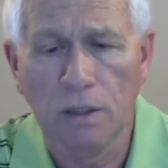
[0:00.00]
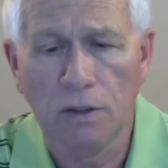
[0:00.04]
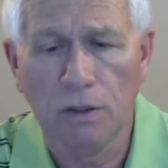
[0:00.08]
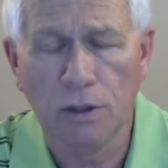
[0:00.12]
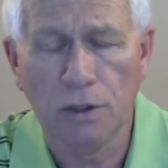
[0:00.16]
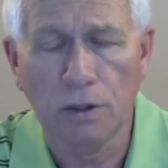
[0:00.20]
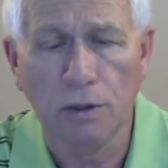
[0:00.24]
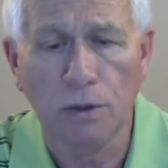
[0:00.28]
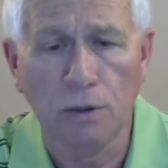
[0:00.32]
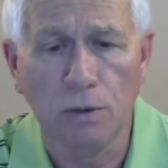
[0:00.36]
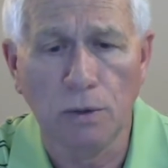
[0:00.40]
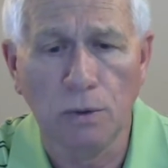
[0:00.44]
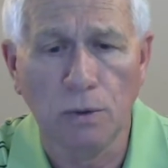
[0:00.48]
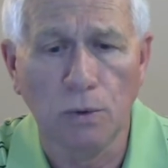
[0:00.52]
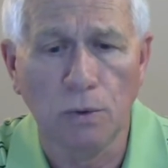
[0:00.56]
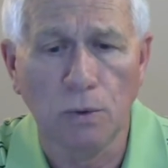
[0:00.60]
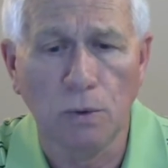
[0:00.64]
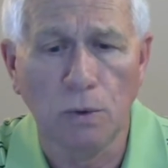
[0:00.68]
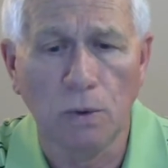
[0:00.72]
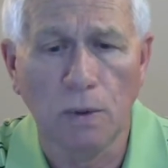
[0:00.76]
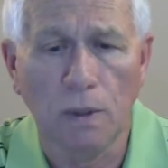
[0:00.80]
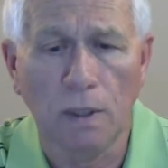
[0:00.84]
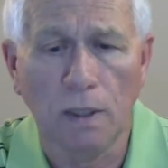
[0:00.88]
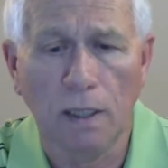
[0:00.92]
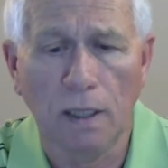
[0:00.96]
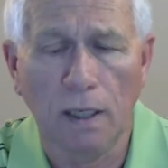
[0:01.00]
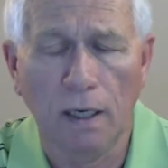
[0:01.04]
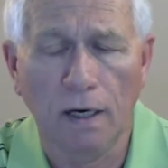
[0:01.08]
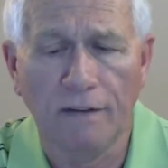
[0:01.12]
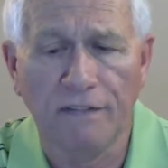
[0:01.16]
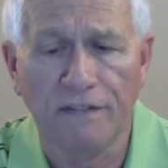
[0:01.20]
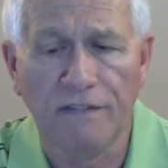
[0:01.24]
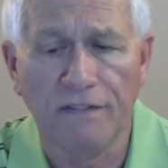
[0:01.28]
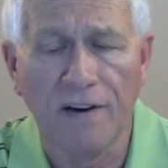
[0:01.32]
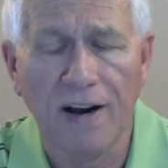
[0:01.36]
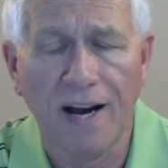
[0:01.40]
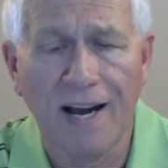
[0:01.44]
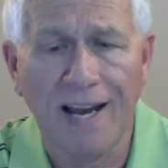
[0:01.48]
to
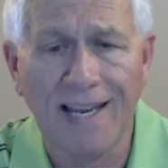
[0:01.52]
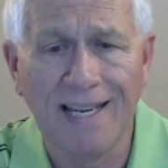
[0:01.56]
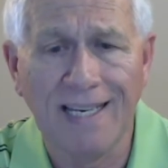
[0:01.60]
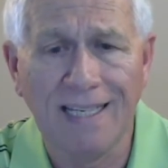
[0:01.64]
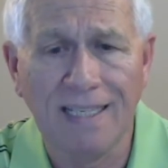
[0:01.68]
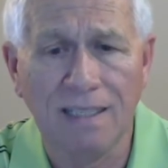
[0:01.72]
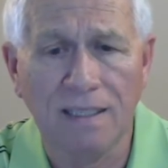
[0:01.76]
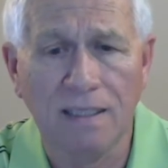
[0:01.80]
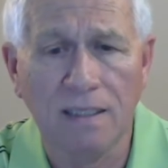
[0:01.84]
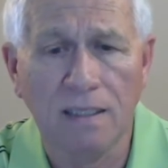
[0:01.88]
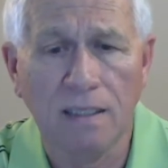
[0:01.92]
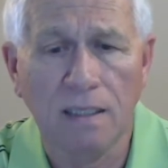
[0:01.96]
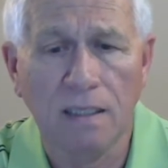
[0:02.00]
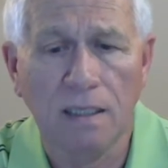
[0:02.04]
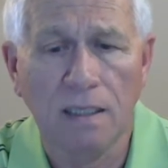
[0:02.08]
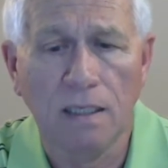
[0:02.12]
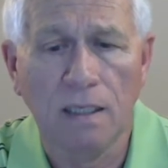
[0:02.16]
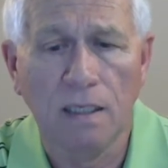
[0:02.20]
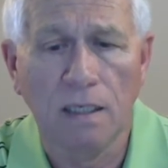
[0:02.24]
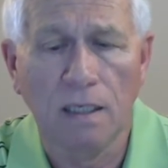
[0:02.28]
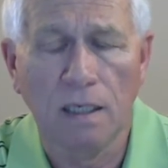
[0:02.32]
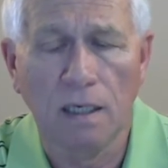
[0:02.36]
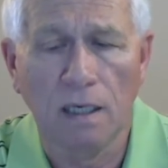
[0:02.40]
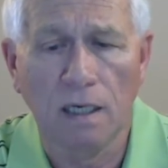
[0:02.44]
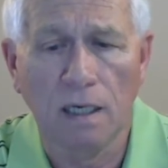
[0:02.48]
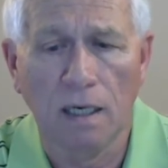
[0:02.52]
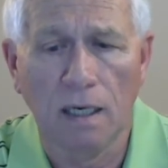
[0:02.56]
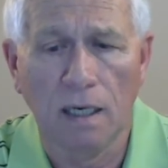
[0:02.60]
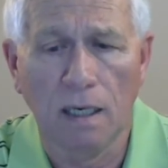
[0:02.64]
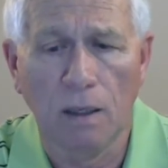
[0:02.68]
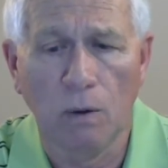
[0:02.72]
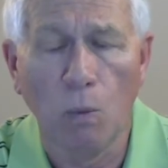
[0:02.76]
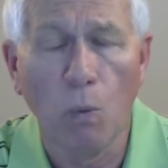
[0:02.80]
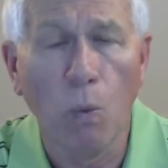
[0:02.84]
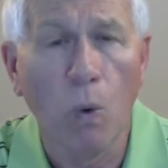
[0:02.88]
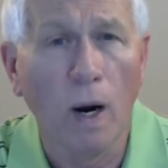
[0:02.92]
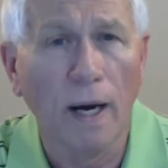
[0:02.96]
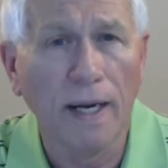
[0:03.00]
find
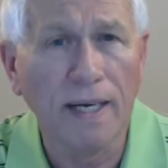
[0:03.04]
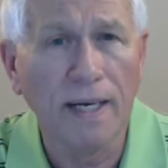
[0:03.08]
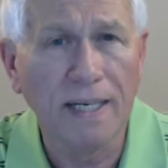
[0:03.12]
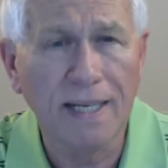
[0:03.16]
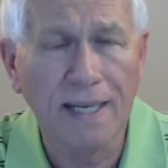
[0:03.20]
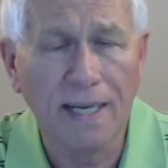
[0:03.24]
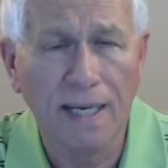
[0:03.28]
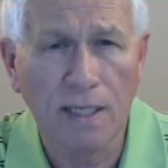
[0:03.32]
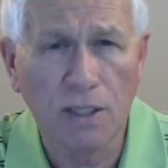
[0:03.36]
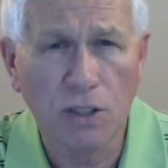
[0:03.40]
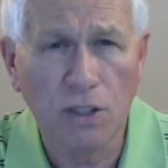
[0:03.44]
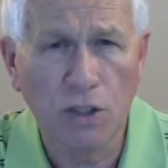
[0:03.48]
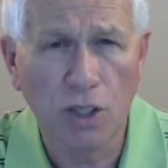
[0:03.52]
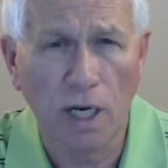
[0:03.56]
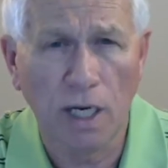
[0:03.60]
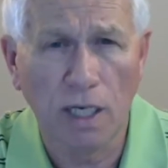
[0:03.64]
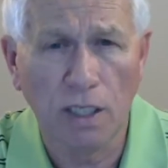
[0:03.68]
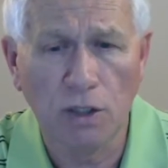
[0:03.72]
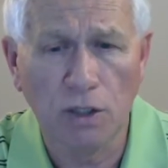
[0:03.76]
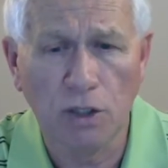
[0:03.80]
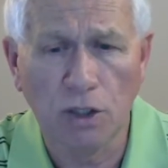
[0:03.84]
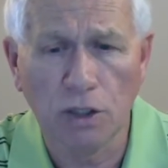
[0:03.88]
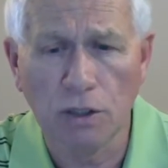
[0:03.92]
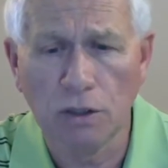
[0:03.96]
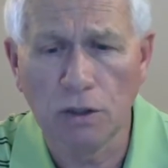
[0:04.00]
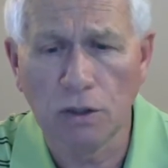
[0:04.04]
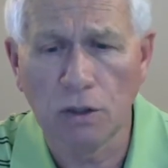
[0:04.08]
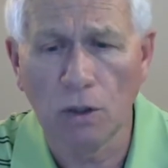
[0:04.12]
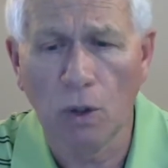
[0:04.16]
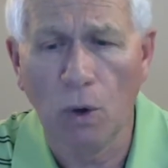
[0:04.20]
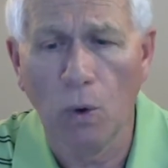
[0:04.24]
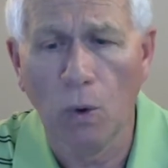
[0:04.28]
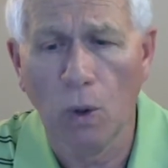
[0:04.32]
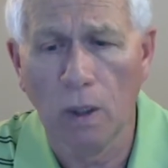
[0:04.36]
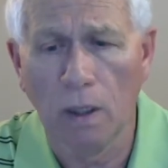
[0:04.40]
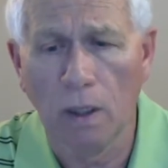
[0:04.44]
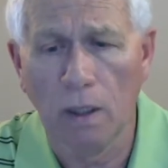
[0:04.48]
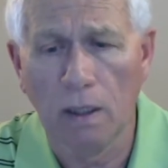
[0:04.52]
one-day changes
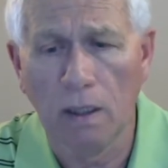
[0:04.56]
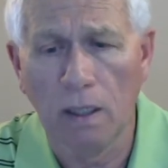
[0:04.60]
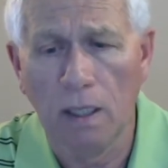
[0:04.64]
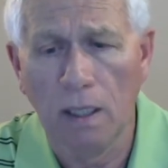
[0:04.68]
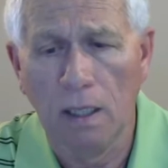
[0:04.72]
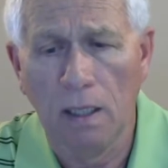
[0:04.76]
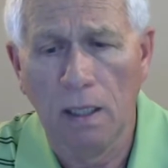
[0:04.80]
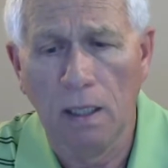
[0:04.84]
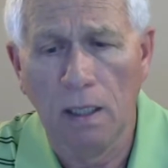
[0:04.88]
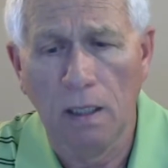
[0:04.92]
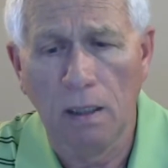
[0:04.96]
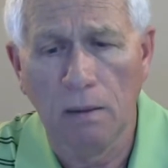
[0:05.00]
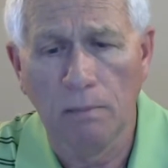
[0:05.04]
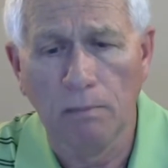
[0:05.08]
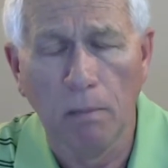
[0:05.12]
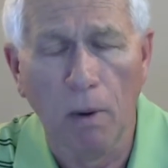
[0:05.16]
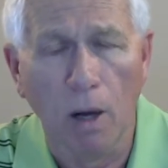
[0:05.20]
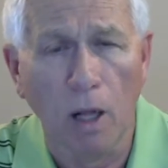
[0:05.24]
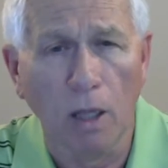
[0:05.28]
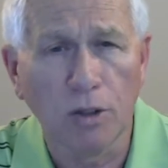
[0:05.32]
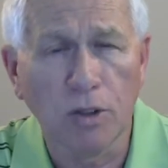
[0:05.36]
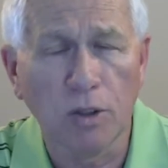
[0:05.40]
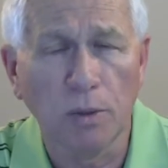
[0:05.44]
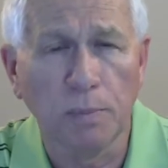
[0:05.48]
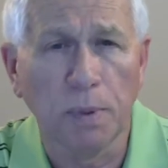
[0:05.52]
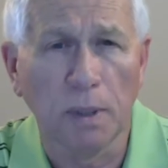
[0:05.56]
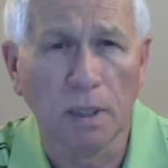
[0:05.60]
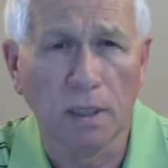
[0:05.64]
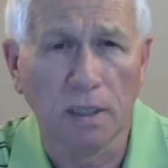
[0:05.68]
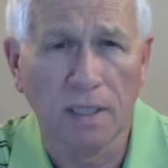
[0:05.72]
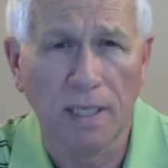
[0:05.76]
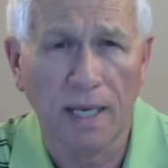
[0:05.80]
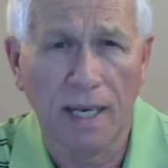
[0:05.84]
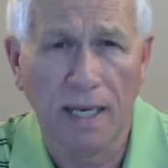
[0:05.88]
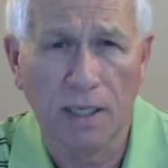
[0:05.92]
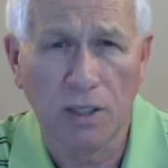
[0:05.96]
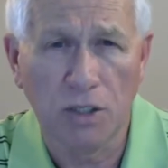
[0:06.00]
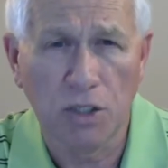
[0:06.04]
or multiple
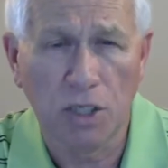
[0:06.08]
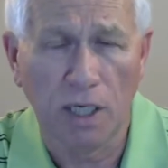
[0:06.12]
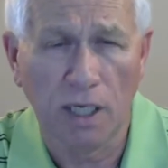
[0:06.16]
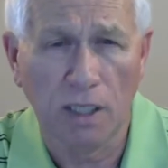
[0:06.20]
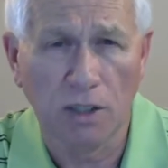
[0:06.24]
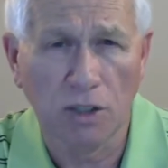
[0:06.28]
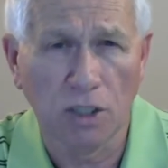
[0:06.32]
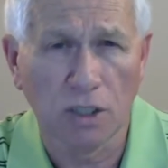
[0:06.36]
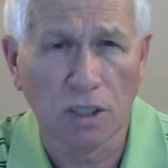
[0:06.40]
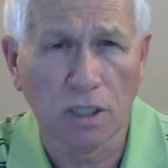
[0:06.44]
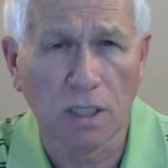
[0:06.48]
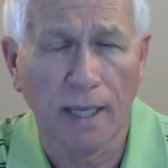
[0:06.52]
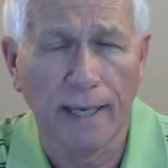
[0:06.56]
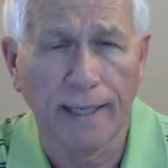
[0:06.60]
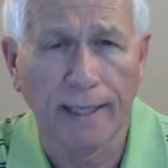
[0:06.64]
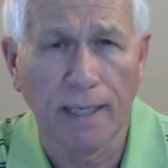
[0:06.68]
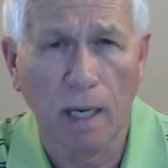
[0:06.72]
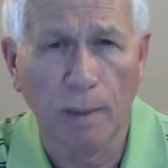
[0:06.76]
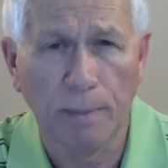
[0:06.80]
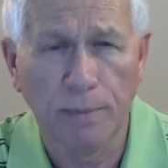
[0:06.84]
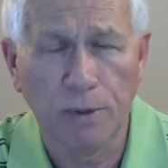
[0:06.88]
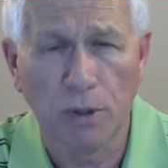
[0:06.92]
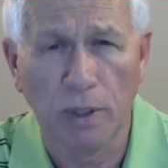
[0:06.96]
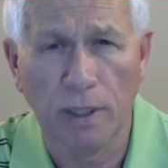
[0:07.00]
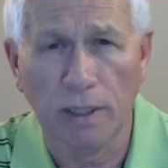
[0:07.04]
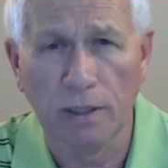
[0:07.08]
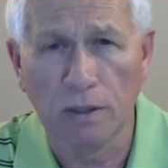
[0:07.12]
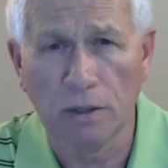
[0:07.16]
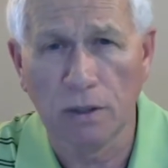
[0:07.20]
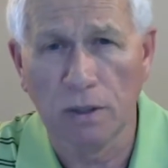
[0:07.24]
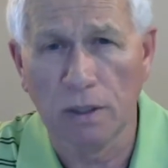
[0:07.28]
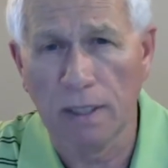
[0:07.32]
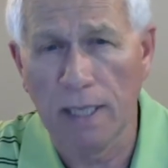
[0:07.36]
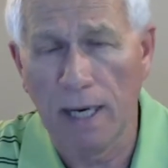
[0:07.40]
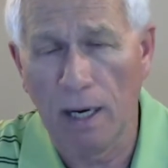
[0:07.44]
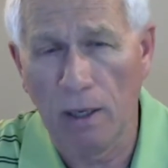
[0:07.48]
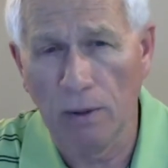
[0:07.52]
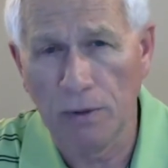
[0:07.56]
day changes like uptrends or
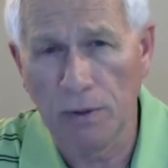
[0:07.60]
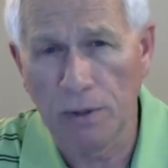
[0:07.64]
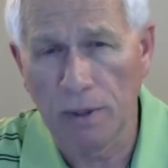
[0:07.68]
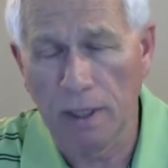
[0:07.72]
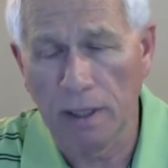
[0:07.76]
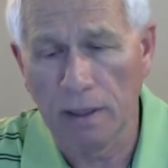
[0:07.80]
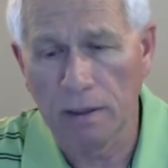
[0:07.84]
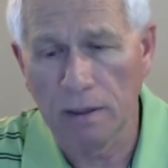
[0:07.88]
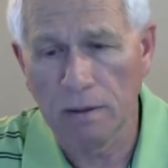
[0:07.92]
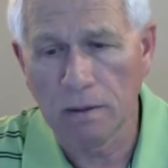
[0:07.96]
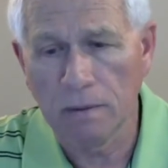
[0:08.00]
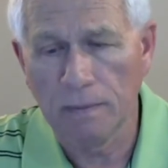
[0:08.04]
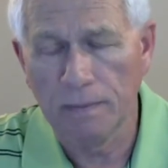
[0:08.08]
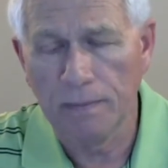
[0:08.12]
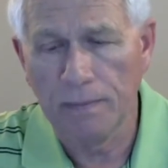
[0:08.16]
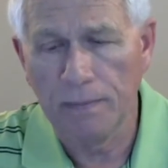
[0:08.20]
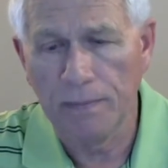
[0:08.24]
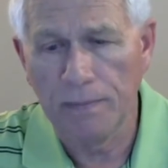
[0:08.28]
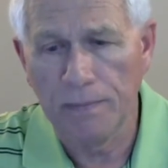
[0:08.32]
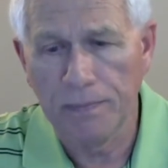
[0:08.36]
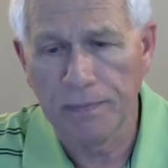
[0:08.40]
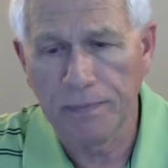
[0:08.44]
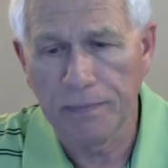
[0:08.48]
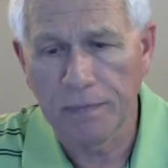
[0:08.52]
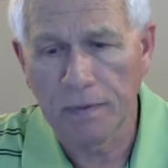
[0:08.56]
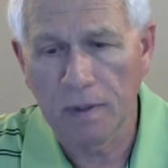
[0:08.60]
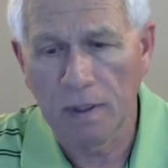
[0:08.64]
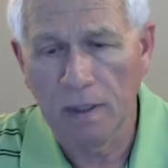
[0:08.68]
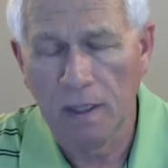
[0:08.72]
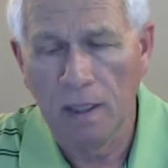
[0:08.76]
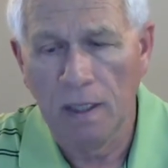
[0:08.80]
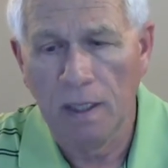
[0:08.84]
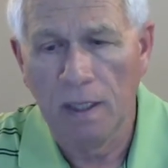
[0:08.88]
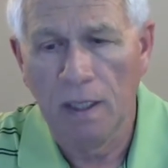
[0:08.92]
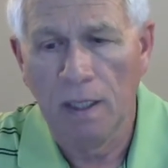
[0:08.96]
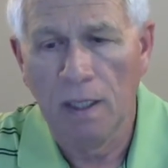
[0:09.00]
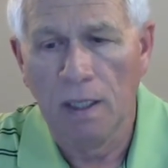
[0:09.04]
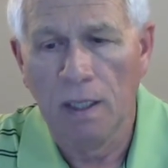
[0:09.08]
downtrends.
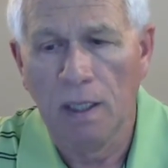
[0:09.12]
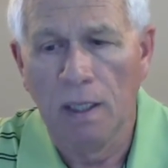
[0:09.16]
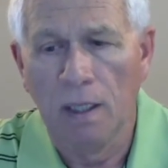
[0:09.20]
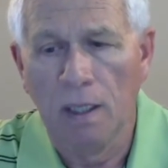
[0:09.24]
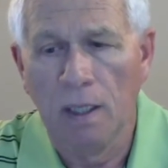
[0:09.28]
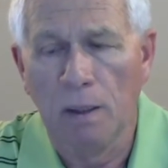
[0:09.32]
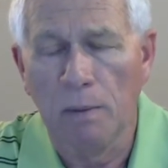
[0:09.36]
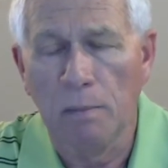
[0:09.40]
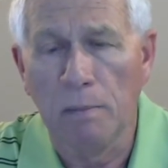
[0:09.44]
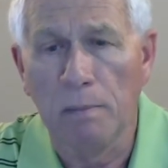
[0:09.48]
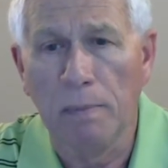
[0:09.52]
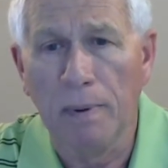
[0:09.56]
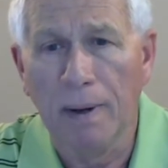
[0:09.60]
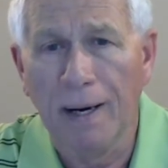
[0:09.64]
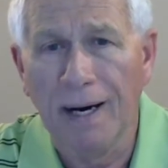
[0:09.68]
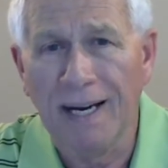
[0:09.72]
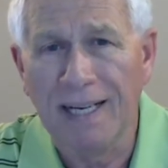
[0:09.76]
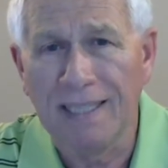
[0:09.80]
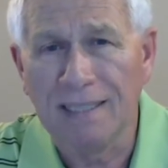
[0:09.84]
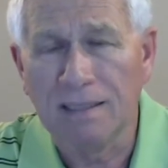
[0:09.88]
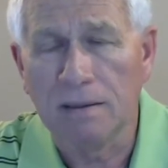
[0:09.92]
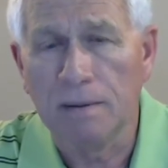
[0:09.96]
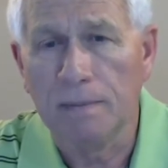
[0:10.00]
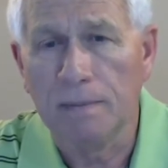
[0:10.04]
But